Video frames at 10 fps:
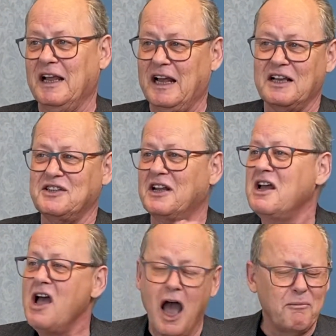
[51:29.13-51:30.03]
Like I said,
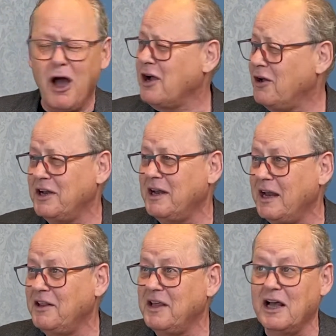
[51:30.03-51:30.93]
I'm not good at
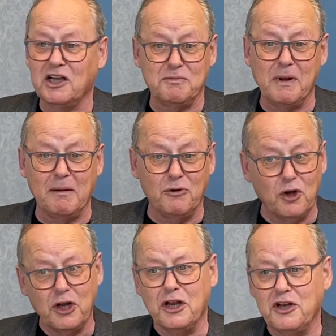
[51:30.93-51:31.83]
anything else, but I'm
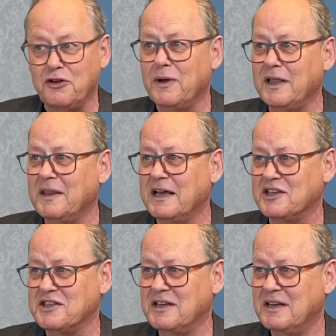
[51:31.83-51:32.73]
good at doing this. You
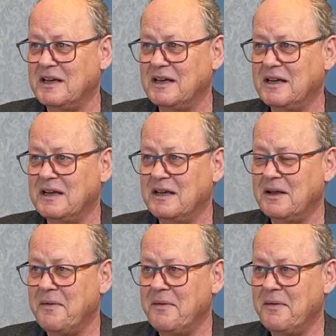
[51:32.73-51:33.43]
told me how you do it too.